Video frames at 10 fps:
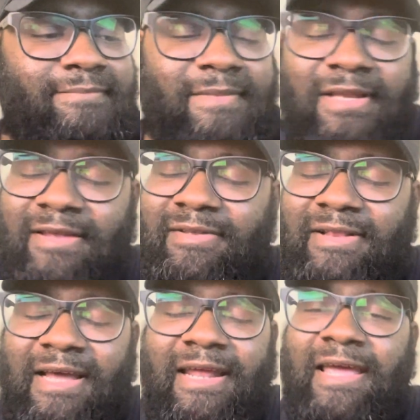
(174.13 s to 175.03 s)
It's a
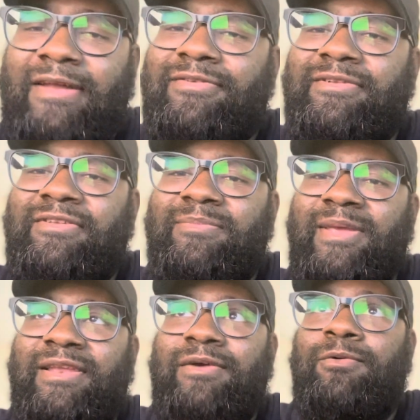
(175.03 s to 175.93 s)
lot of haters in this
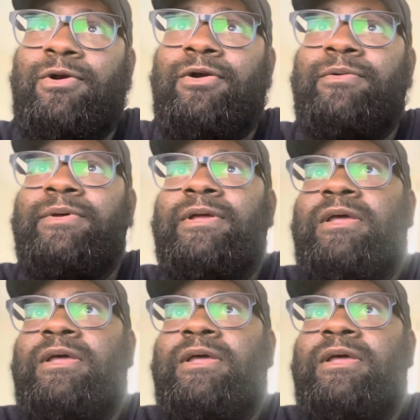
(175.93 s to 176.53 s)
media world.